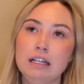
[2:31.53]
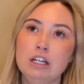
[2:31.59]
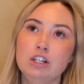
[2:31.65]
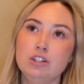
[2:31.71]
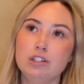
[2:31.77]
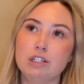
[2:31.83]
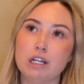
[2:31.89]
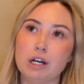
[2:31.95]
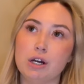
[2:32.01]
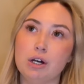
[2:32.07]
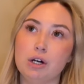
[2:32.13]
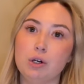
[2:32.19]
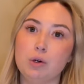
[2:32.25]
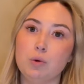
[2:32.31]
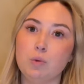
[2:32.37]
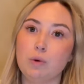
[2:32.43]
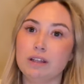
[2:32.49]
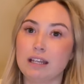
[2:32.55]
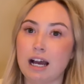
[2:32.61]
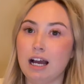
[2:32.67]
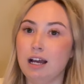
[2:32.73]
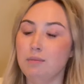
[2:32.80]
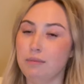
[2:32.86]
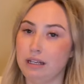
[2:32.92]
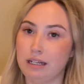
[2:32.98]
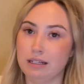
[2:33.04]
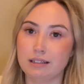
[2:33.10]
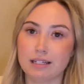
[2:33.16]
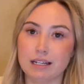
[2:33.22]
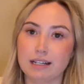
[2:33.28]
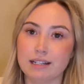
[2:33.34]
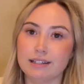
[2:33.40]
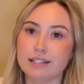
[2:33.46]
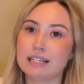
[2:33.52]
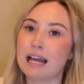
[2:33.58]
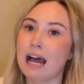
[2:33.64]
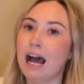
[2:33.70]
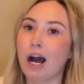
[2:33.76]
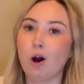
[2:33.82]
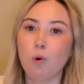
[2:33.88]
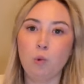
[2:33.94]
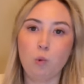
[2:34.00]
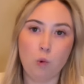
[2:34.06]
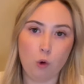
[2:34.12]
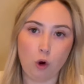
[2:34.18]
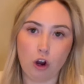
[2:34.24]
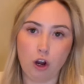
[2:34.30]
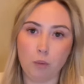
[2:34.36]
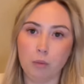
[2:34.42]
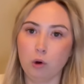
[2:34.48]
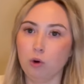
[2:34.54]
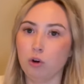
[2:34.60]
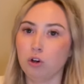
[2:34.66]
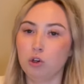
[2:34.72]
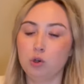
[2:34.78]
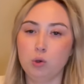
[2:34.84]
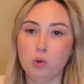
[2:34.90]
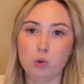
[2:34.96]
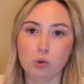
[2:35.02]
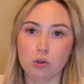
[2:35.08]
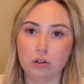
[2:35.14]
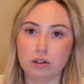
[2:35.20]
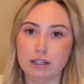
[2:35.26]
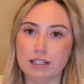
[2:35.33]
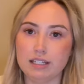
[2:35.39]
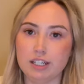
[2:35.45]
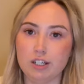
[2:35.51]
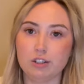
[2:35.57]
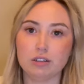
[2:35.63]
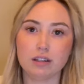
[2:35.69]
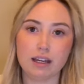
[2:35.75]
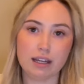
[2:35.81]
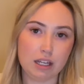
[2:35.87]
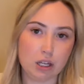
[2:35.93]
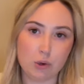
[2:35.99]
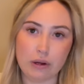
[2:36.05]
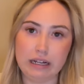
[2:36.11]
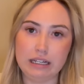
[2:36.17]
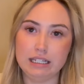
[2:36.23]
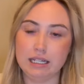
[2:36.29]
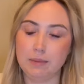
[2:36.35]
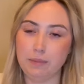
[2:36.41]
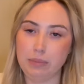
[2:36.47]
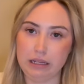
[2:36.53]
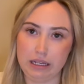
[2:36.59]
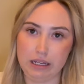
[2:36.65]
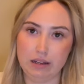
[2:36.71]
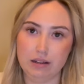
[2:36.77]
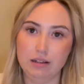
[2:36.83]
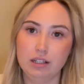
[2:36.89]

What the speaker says: So what that means is how warm or cool is your light going to be.